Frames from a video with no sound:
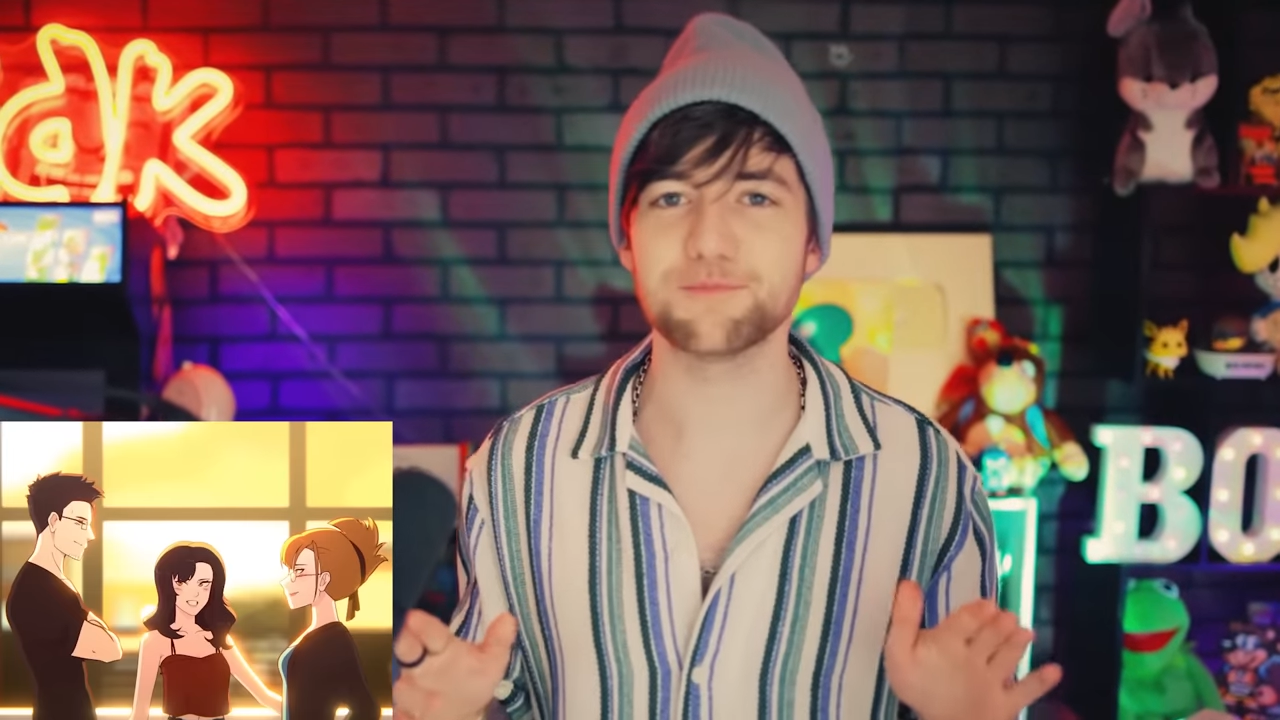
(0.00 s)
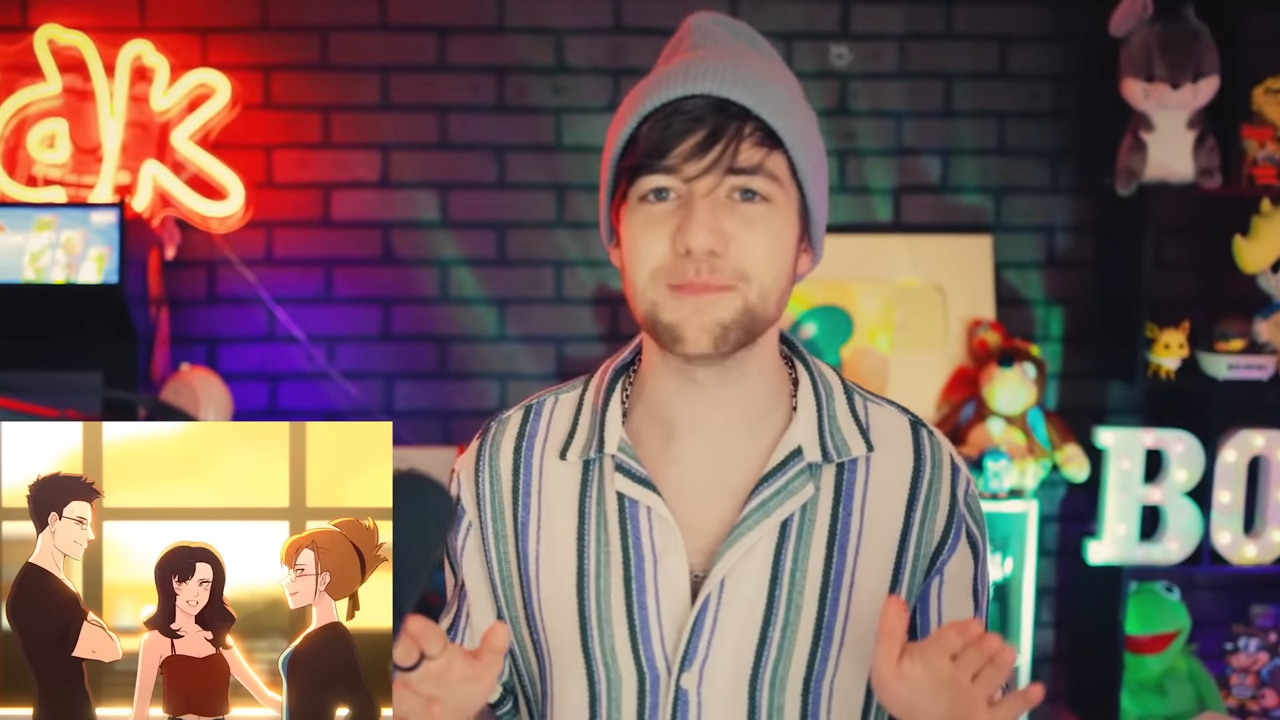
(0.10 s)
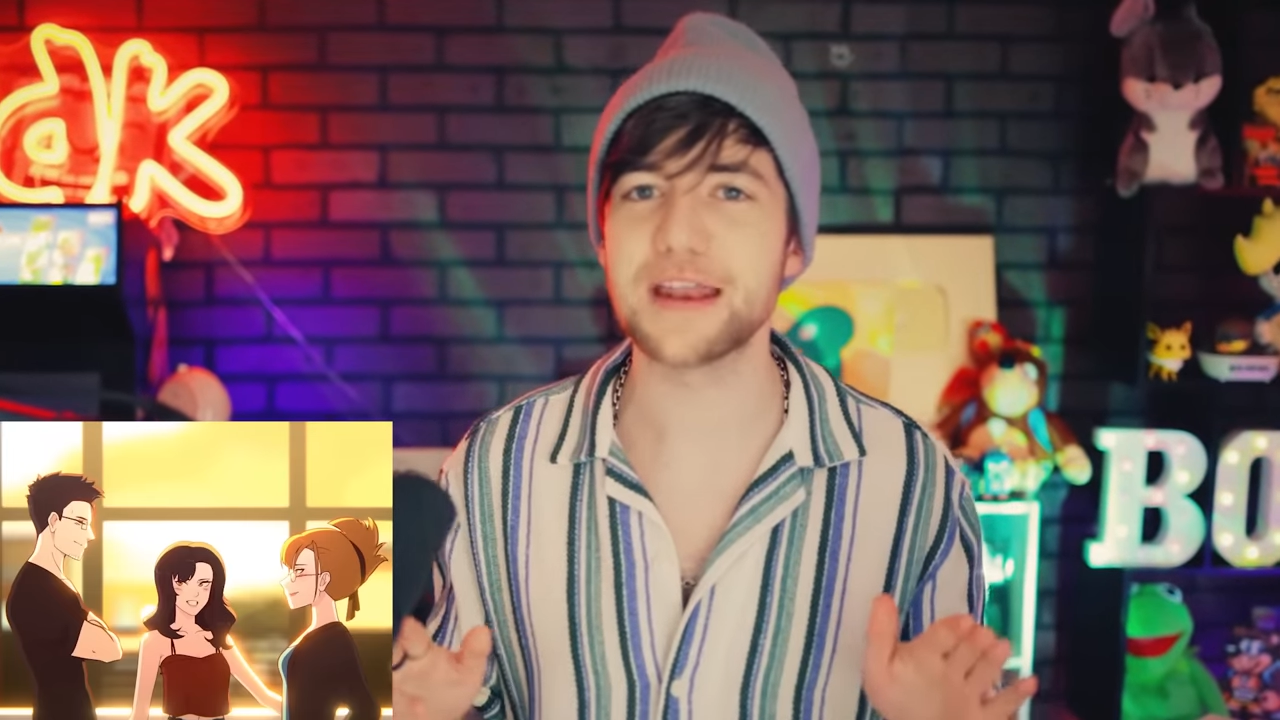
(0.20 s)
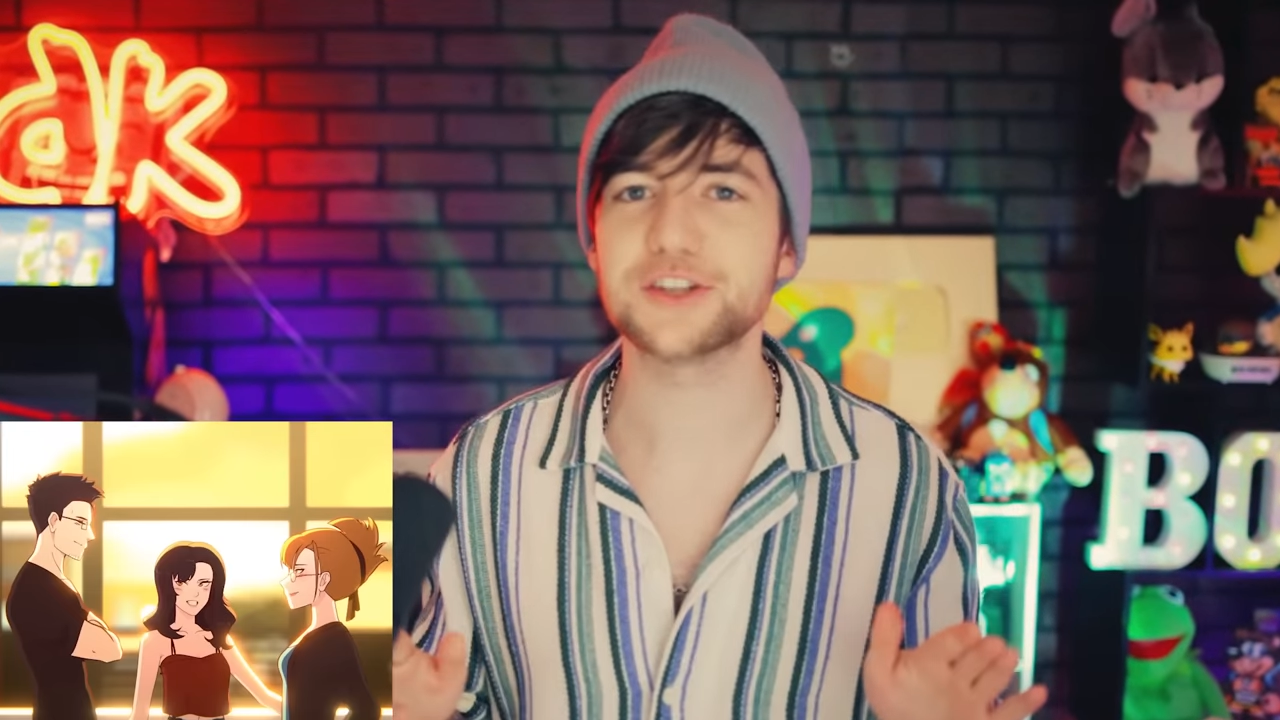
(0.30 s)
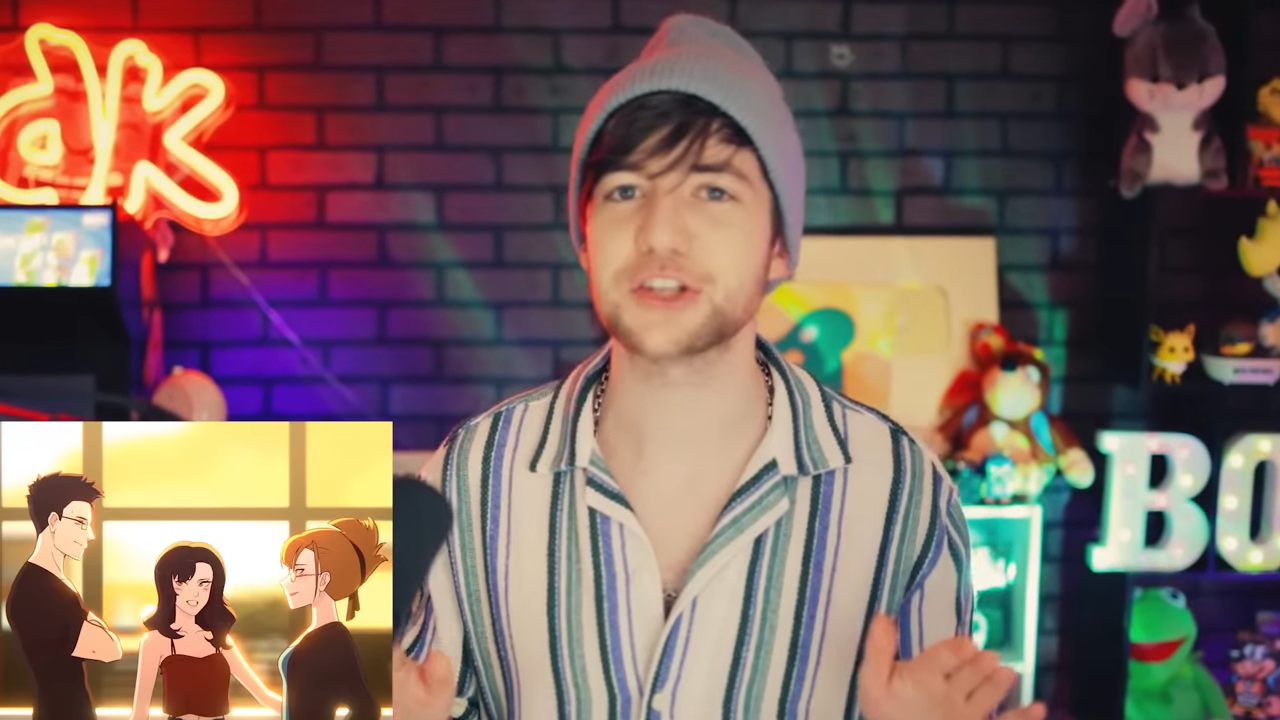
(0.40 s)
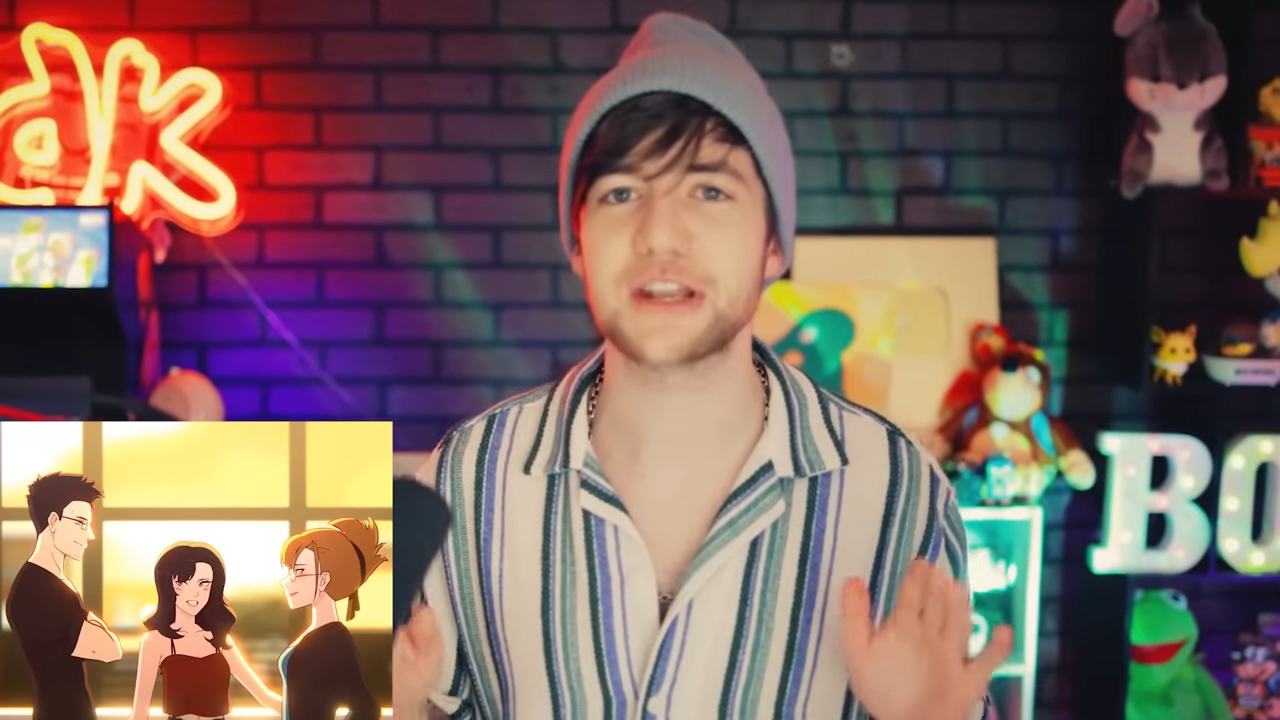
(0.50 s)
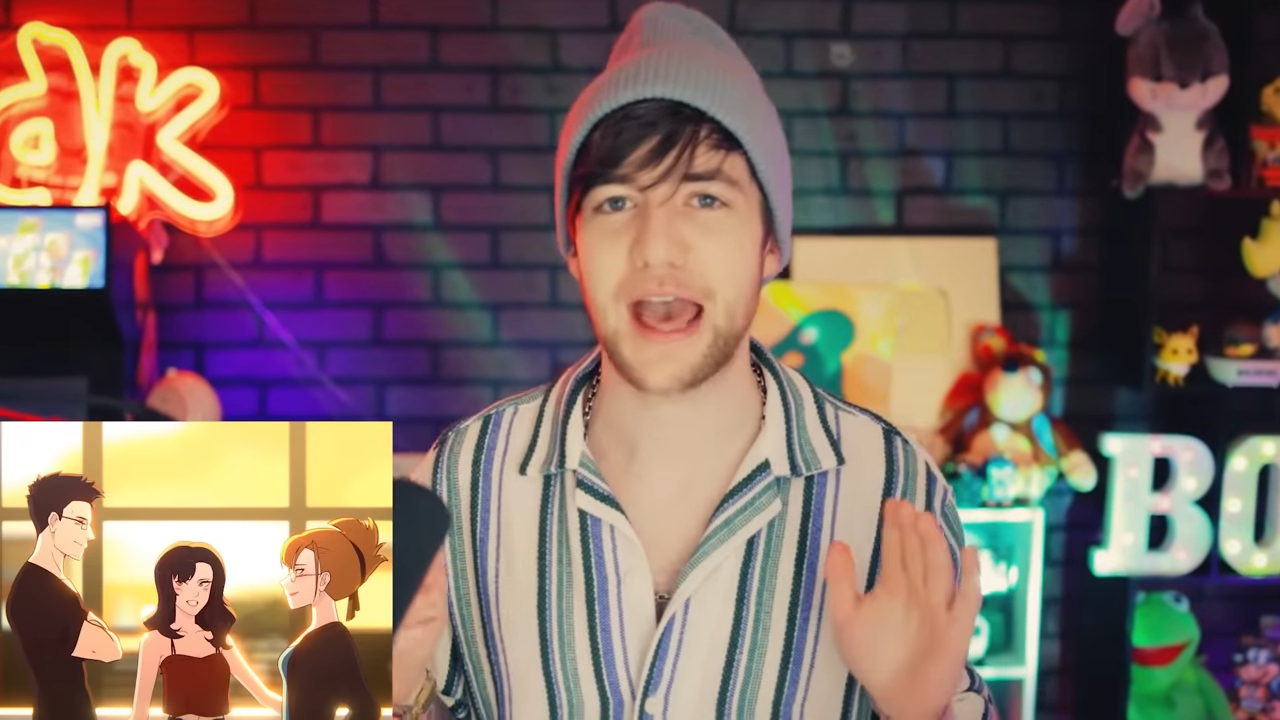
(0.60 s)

mentioned